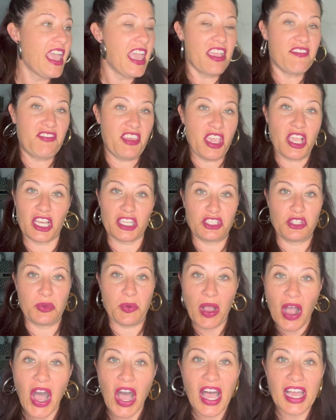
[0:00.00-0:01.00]
if they got too
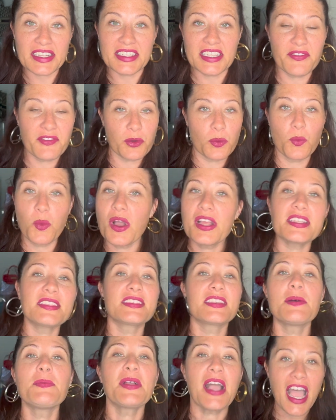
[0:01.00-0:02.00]
hot, if it what
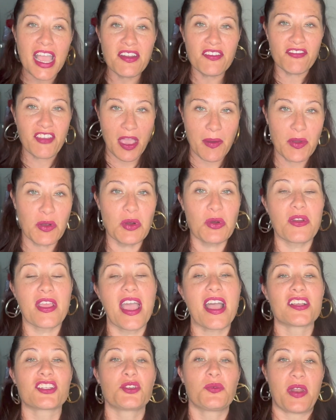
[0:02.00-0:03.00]
some kind of chemical
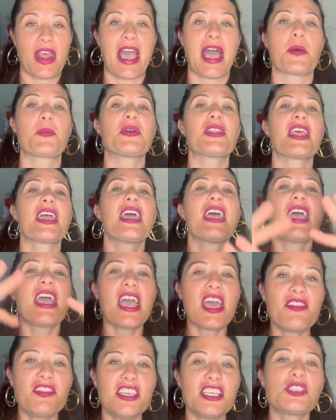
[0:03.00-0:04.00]
reaction would happen
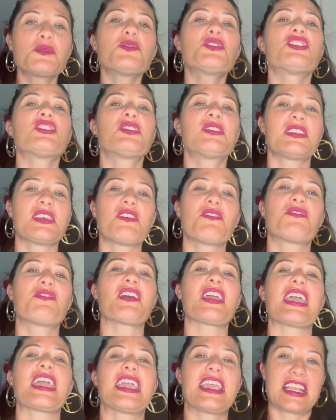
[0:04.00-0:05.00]
and these would just self
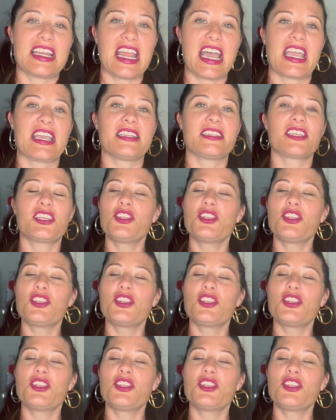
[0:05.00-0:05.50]
ignite.